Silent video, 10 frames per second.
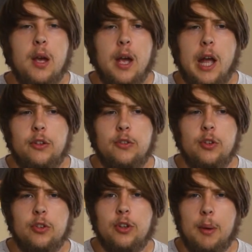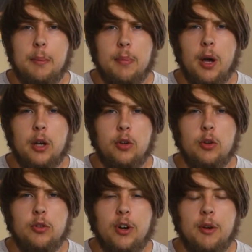It's just a
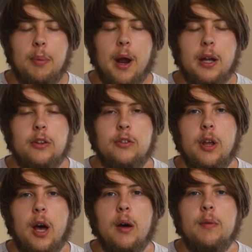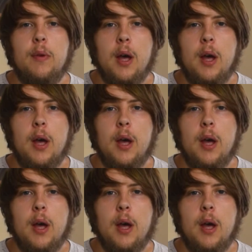good sort of practice to have.